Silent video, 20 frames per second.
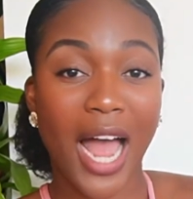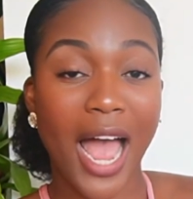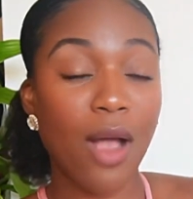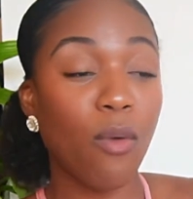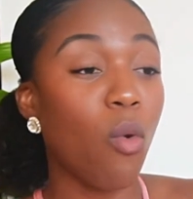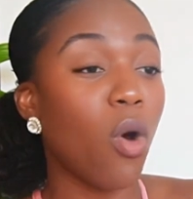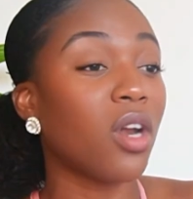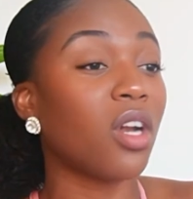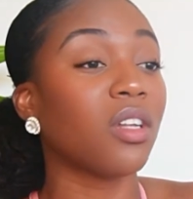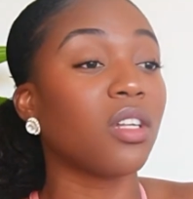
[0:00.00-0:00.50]
I
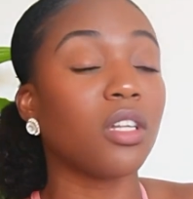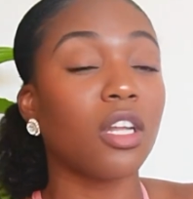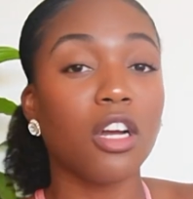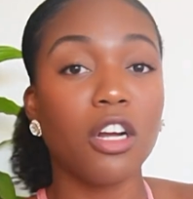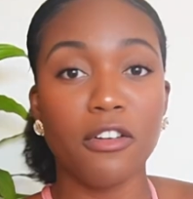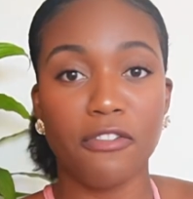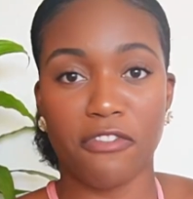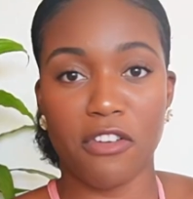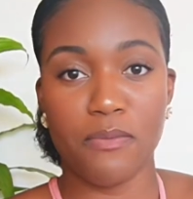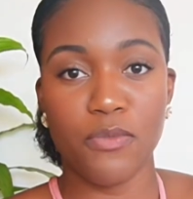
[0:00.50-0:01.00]
want to
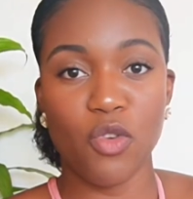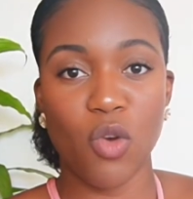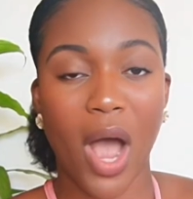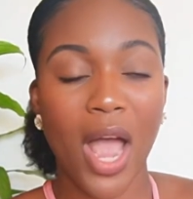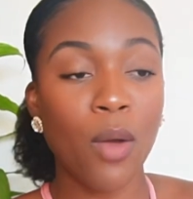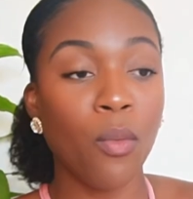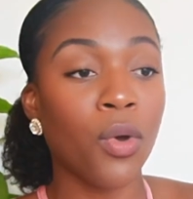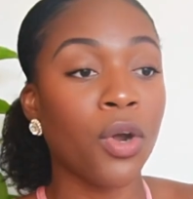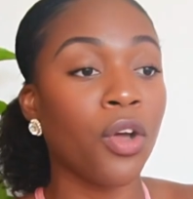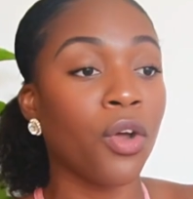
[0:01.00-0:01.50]
learn from you. I
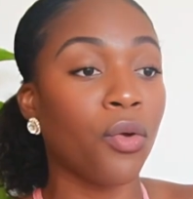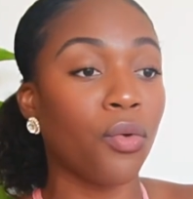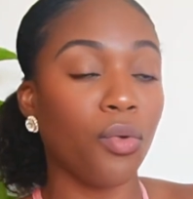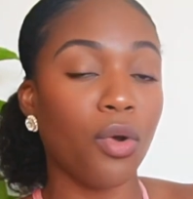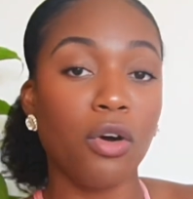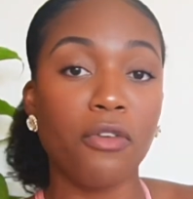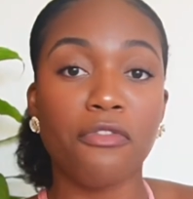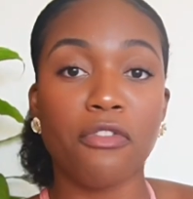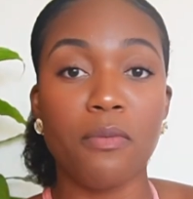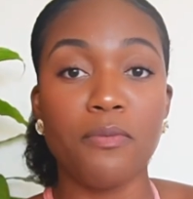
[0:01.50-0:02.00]
want to
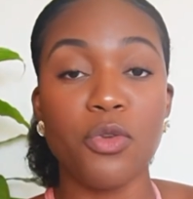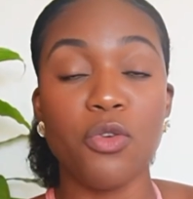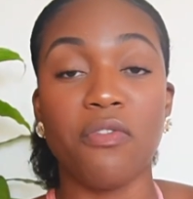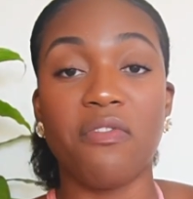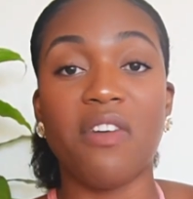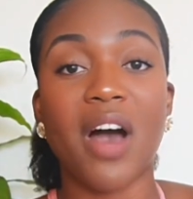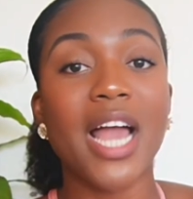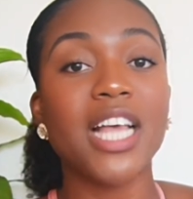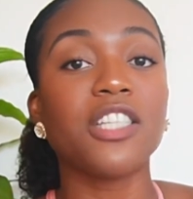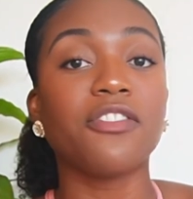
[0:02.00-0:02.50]
grow from you,
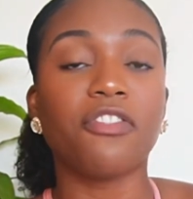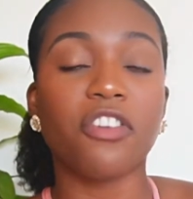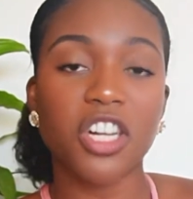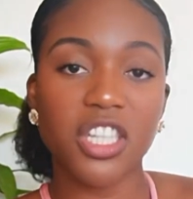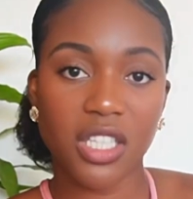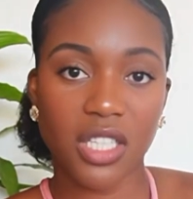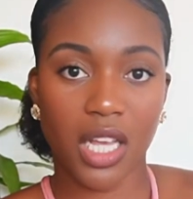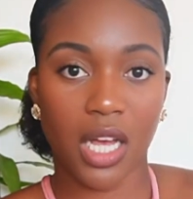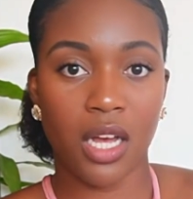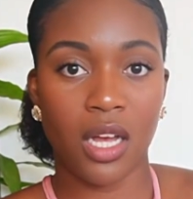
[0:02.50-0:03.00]
vice
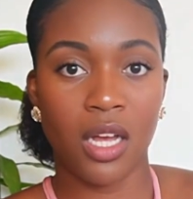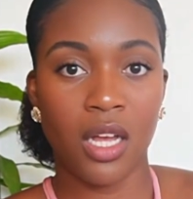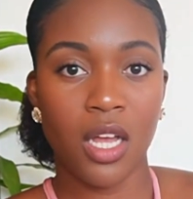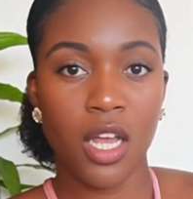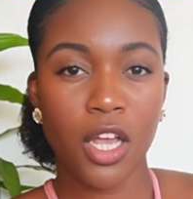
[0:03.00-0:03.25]
versa.